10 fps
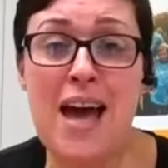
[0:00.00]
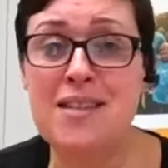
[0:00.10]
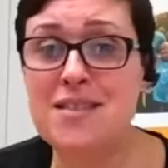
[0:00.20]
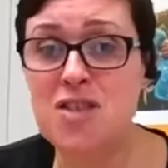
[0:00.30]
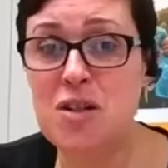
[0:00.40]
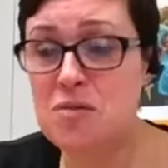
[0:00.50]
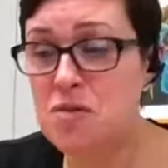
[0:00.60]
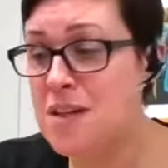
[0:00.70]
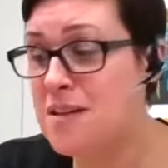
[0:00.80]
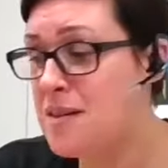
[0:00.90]
as
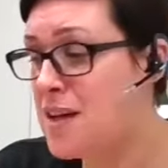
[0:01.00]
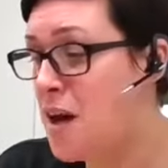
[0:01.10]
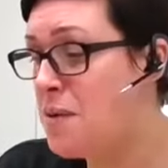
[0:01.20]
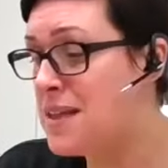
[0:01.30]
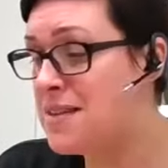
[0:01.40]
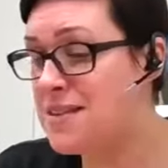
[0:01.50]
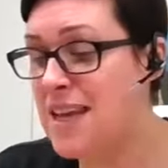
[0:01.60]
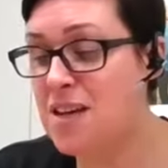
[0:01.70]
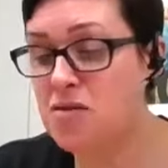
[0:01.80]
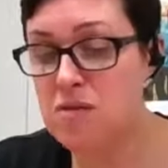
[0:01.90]
children go into
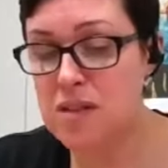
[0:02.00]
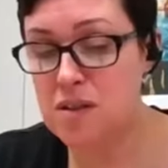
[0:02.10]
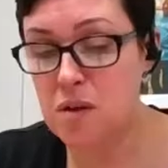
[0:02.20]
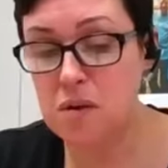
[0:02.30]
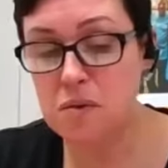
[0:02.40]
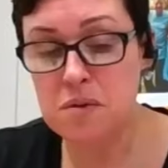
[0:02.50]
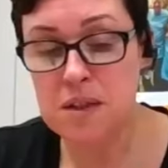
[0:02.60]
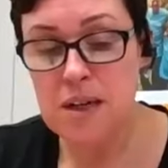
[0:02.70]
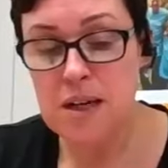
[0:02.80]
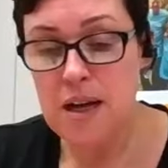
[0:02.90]
secondary
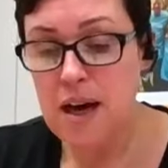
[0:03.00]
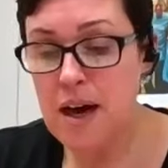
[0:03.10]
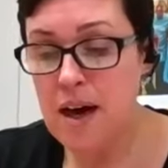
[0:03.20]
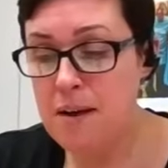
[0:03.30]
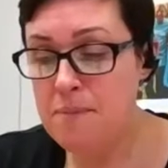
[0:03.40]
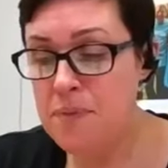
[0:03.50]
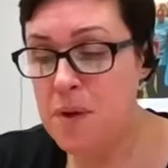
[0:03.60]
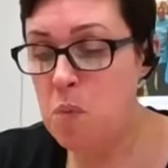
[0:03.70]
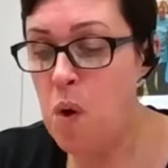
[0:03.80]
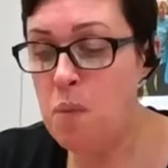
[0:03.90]
school,
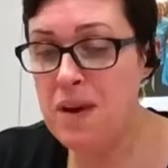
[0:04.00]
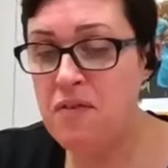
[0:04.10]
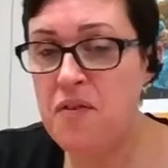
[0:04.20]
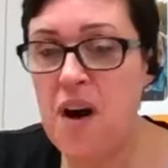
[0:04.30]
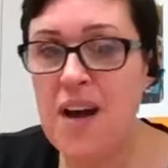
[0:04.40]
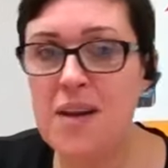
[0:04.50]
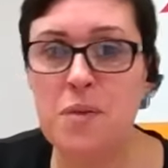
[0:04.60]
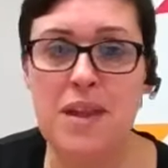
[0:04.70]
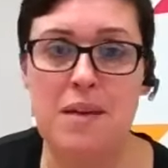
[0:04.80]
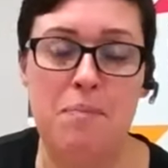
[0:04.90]
what we find
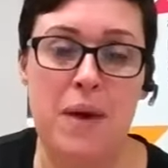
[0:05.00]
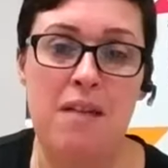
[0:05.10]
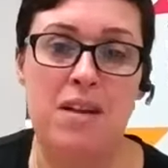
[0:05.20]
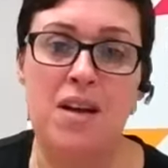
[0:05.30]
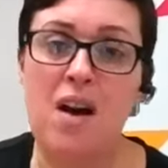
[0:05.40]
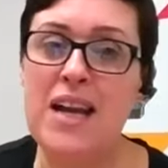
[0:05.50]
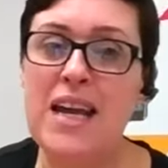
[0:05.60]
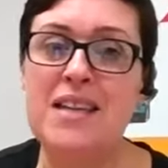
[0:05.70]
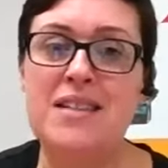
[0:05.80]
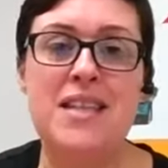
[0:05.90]
within parent kind
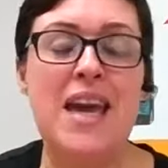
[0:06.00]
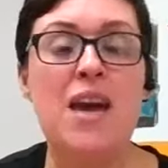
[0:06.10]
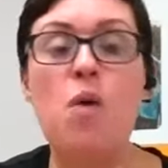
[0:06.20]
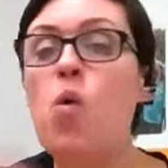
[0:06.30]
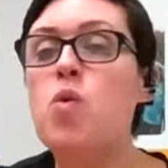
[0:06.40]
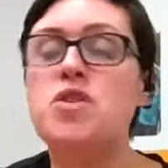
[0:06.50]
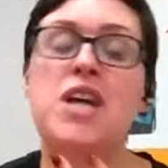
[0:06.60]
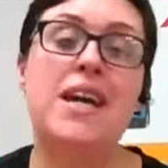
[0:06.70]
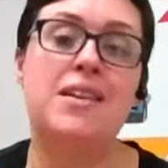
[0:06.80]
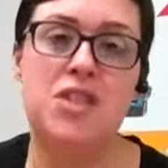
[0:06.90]
is it all
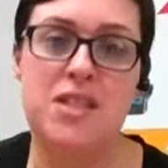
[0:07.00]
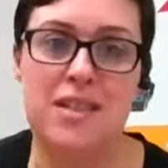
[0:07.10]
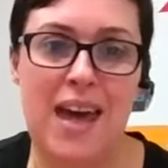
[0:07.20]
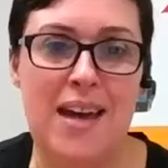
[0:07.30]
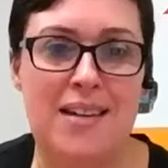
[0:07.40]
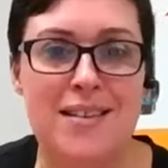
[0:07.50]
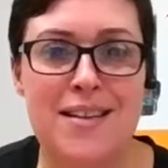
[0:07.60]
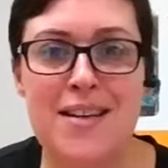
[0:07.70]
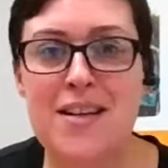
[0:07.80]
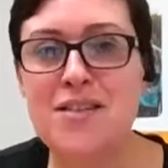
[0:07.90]
changes again.
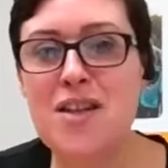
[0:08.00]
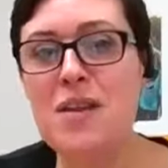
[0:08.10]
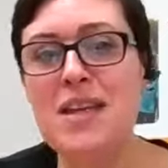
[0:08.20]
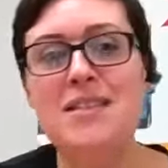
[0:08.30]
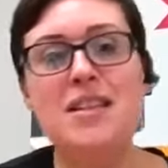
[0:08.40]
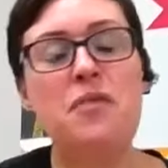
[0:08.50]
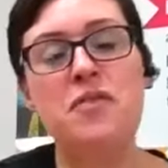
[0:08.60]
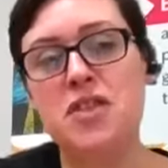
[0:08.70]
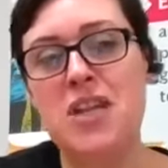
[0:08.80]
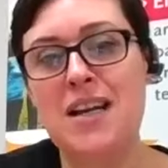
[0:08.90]
So there's
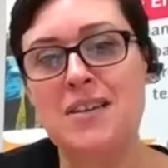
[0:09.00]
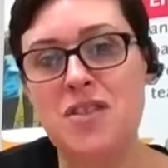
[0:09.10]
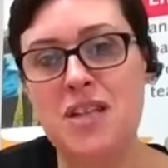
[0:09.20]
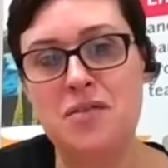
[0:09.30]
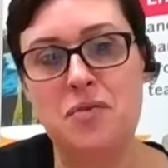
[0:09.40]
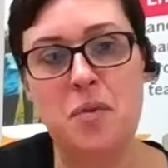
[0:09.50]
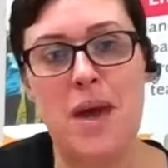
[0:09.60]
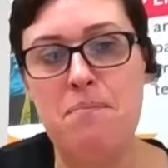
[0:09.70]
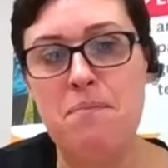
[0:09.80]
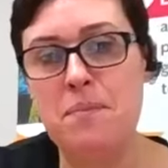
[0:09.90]
different challenges for
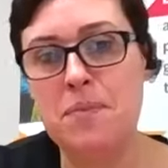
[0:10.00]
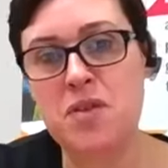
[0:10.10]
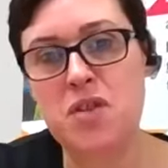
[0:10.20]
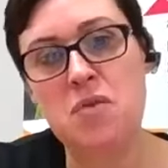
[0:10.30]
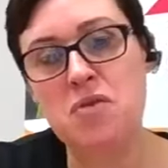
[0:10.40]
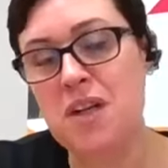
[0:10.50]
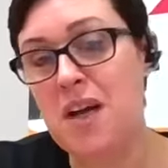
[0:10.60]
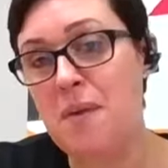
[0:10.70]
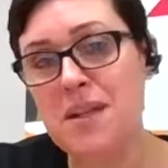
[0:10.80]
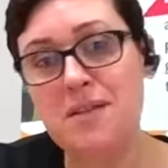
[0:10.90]
when
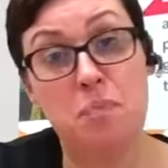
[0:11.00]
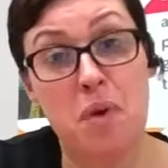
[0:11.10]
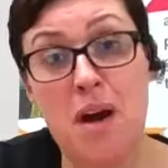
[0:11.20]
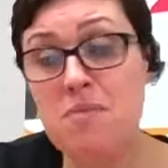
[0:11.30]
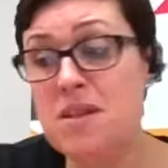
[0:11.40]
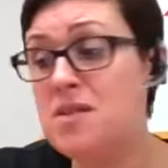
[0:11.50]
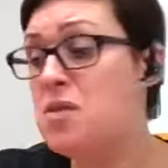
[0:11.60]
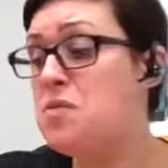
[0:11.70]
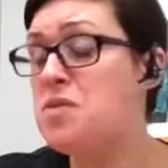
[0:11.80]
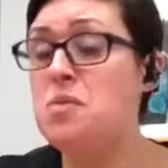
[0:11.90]
children go into primary
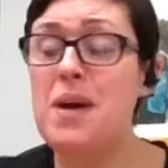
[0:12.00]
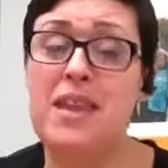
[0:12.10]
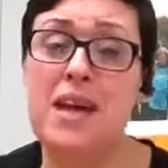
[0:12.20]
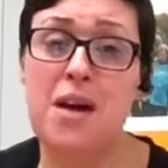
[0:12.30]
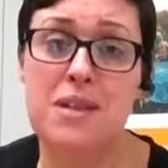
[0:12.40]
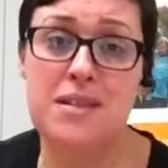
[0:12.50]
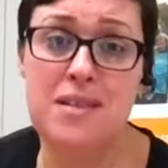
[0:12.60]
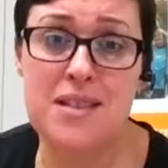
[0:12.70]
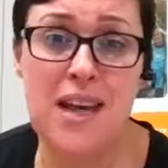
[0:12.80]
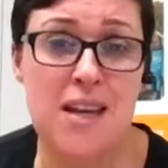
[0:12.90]
school to when they go
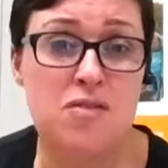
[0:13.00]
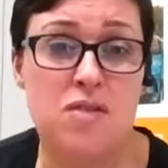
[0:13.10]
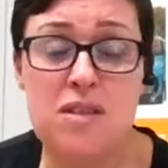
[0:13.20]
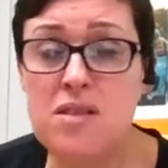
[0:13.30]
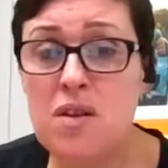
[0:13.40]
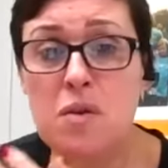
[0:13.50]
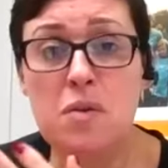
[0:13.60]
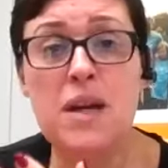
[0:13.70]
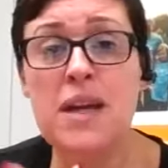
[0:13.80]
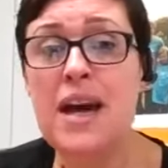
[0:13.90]
into secondary
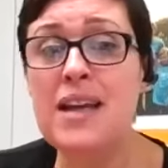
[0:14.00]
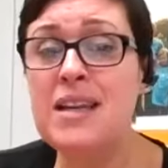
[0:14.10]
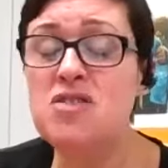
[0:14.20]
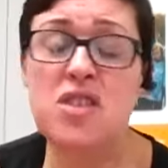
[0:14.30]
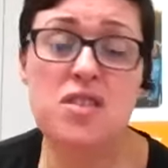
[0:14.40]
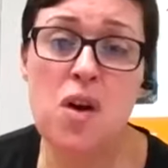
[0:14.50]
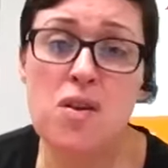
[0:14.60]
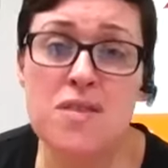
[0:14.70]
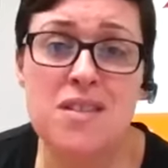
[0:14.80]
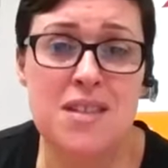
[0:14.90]
school, and it's just
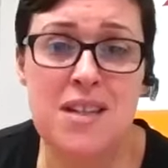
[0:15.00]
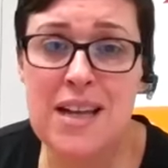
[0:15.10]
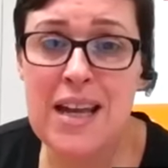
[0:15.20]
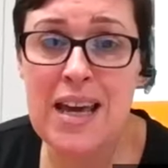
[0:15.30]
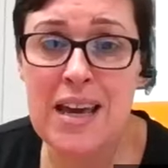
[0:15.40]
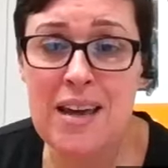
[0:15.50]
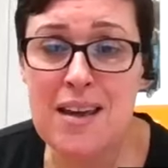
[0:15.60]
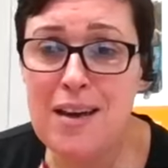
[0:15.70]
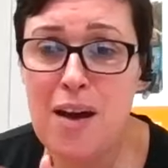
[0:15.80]
constantly